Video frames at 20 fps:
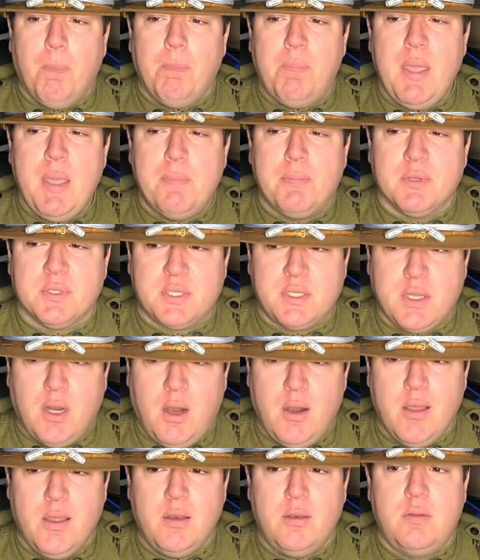People
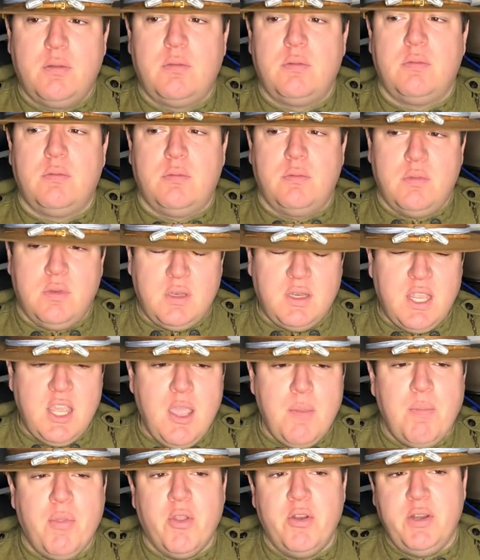started
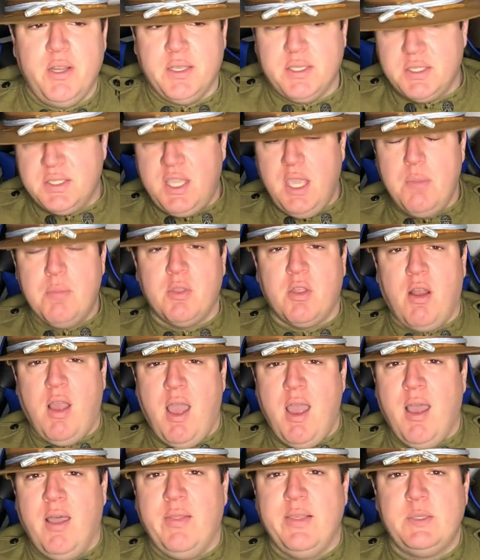keeping their distance, keeping their
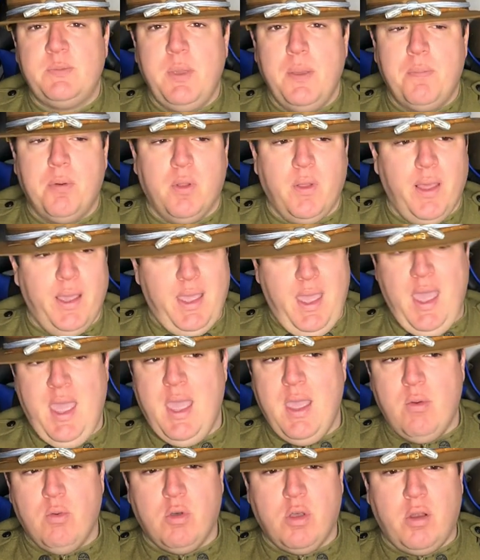eye on these people, like,
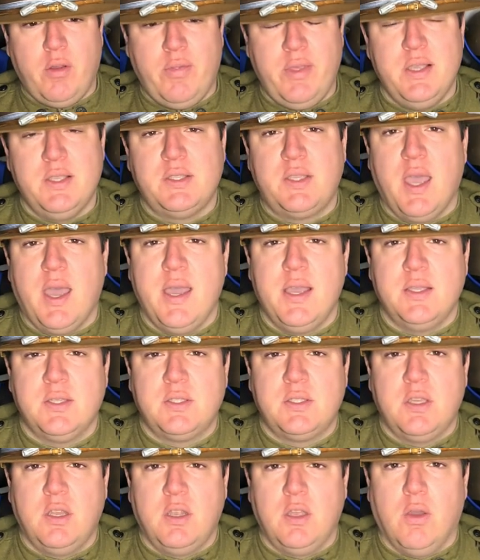hey, well, are these
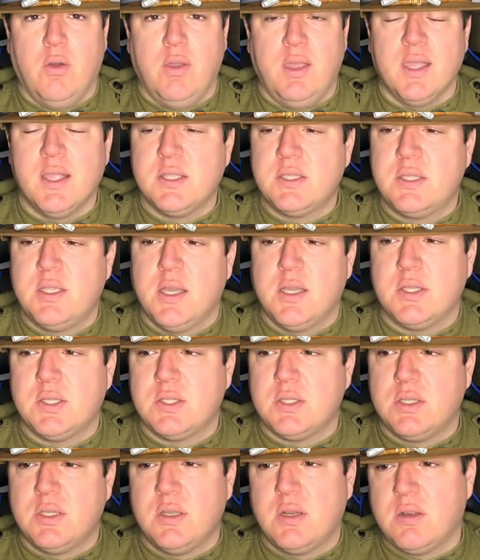guys going to go against
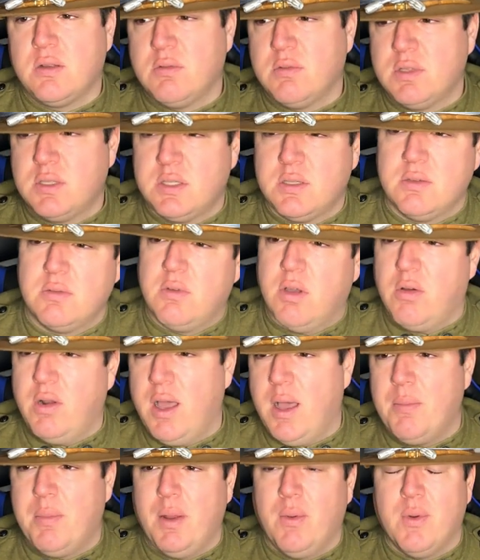us? You know, what's going
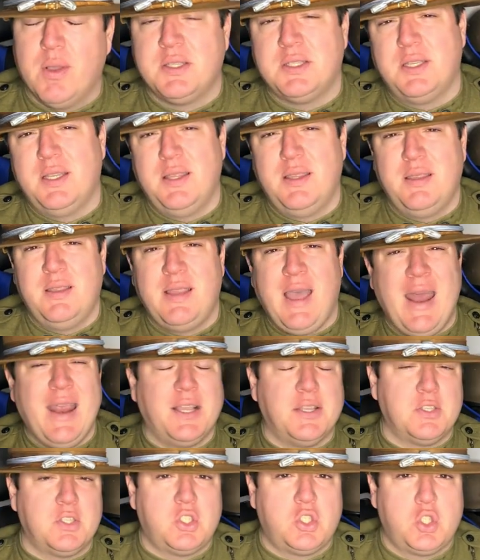on? But it wasn't that
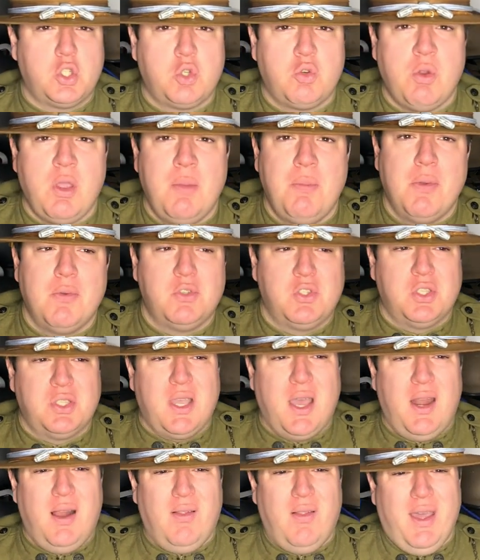extreme. It was just
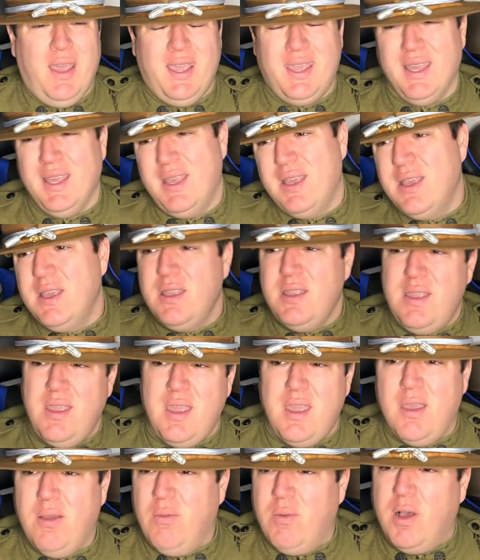kind of like,
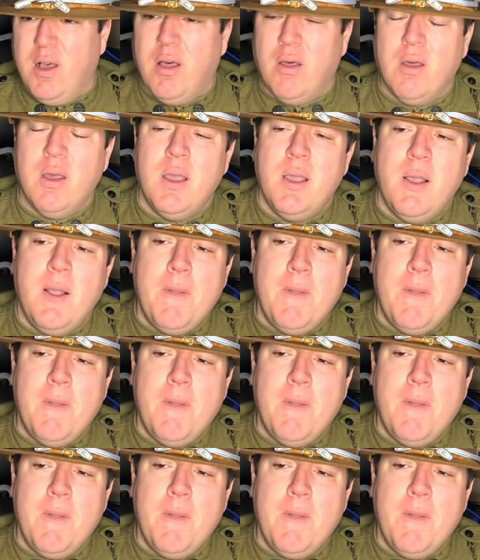yeah, well.